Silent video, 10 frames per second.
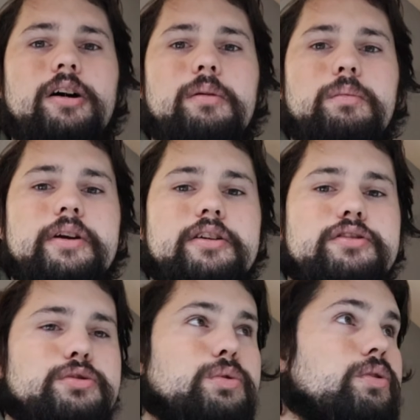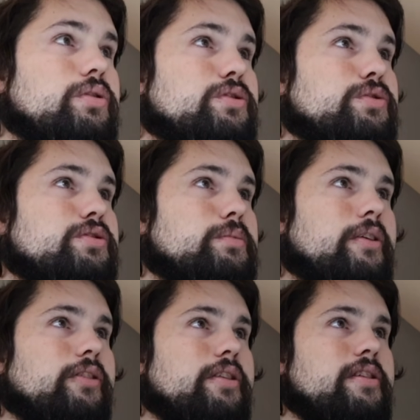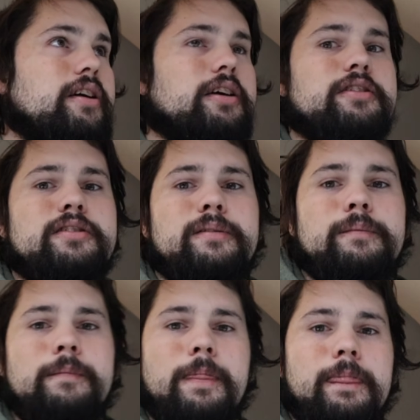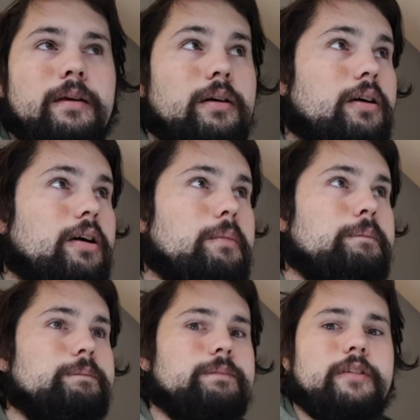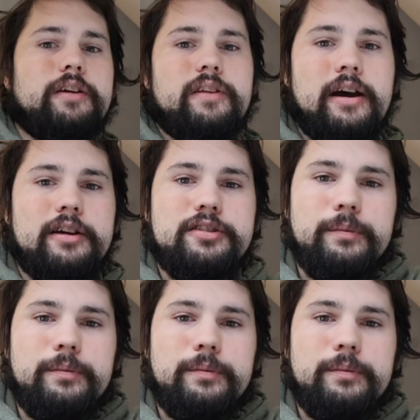we can do some different things like that.